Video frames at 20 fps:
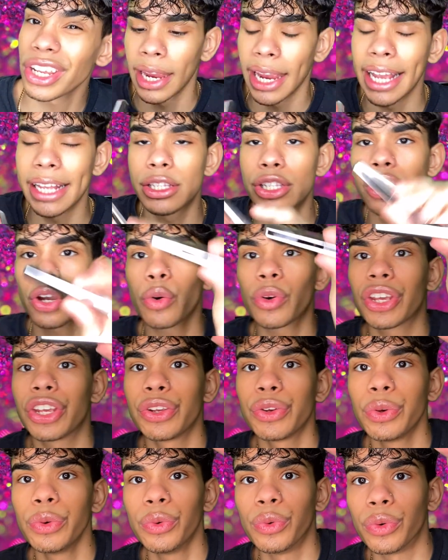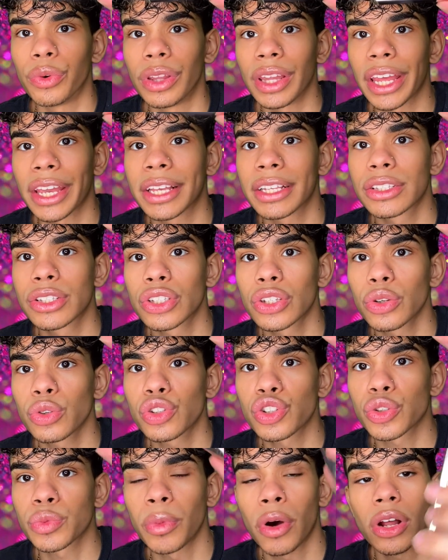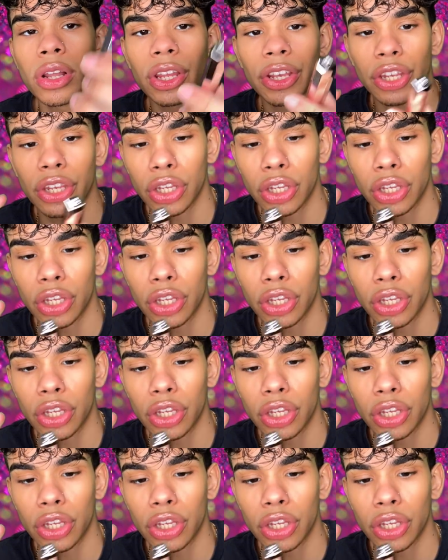It's so cute. Like, it's so small and